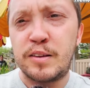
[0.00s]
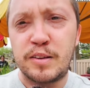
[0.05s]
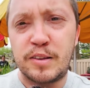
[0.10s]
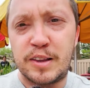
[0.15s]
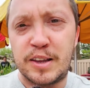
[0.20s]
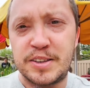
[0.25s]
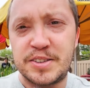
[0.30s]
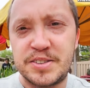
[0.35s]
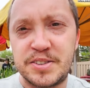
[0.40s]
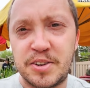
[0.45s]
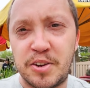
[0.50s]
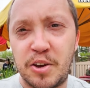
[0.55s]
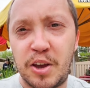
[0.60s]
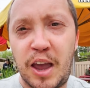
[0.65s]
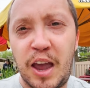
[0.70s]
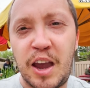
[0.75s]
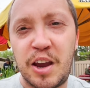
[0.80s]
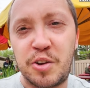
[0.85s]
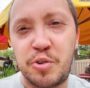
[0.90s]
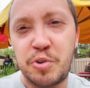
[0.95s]
Let's
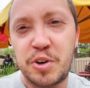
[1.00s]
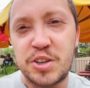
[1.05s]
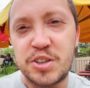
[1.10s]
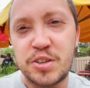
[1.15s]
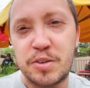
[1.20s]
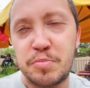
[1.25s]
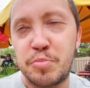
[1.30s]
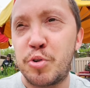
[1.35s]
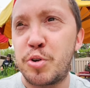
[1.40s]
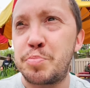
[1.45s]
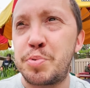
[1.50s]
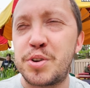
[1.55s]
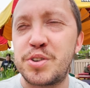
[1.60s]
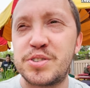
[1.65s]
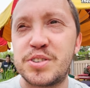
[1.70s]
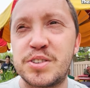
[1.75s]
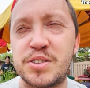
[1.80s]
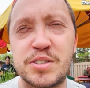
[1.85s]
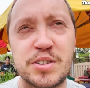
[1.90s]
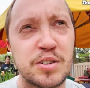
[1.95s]
hydrate some more
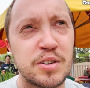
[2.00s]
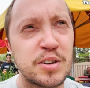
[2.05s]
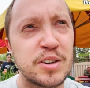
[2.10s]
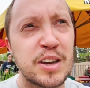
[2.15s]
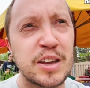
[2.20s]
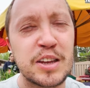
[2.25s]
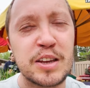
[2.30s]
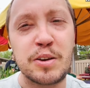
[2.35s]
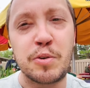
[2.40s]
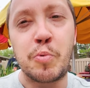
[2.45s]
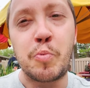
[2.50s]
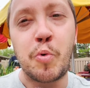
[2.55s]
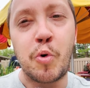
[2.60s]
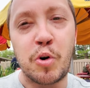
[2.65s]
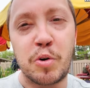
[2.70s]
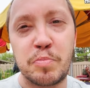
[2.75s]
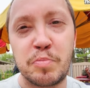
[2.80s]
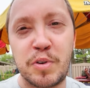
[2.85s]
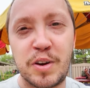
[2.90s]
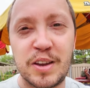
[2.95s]
because it's getting
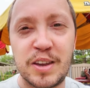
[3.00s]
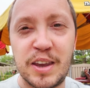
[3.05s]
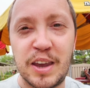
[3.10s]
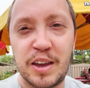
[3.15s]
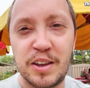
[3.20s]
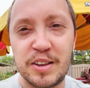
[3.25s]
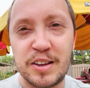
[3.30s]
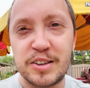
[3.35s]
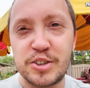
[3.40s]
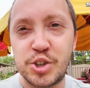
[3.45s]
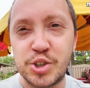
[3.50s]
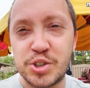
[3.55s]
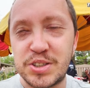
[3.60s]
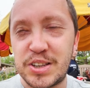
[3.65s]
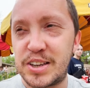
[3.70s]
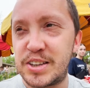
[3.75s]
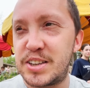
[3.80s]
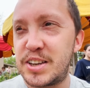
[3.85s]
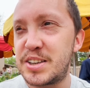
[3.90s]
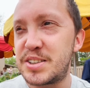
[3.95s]
warm again, just
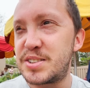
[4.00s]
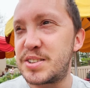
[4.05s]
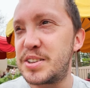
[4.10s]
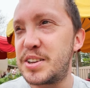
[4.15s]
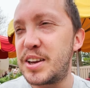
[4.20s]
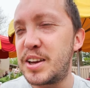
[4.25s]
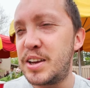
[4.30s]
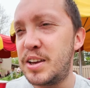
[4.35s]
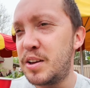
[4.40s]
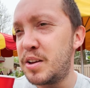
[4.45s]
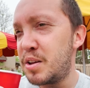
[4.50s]
like yesterday.